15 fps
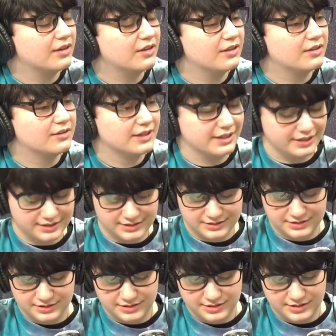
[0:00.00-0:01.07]
like,
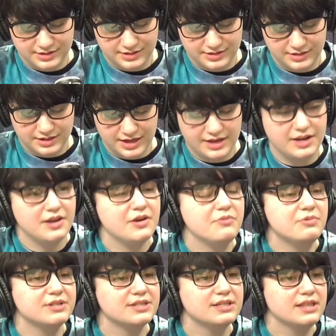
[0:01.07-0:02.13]
and, and it
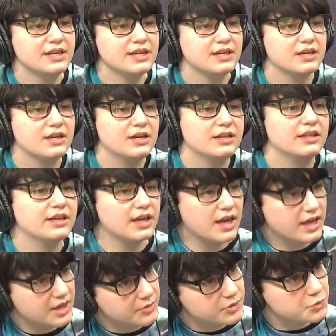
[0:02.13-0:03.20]
wasn't like like
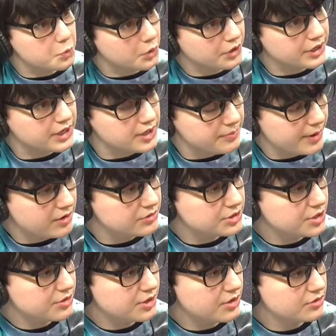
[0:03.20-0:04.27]
he was worried about
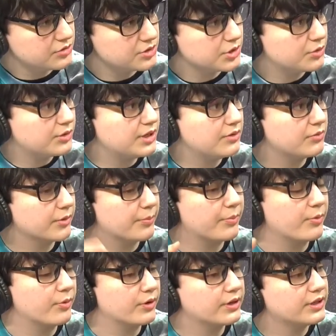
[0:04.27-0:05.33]
Dodo, so he
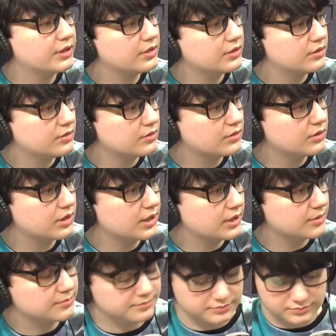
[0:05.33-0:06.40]
reported,
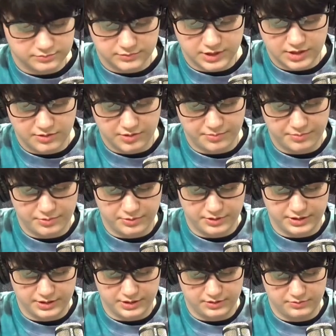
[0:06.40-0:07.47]
um, he
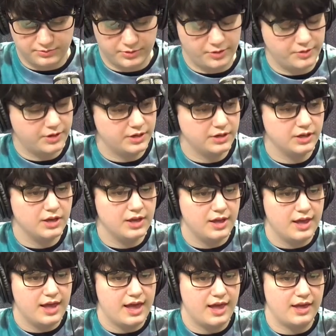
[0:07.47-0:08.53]
reported Ronan,
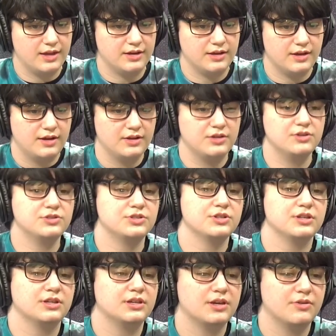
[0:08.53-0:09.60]
and oh,
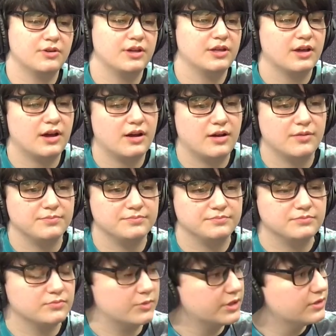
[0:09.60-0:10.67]
usually, yeah. um,
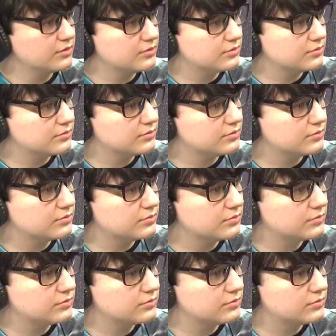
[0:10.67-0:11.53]
what? I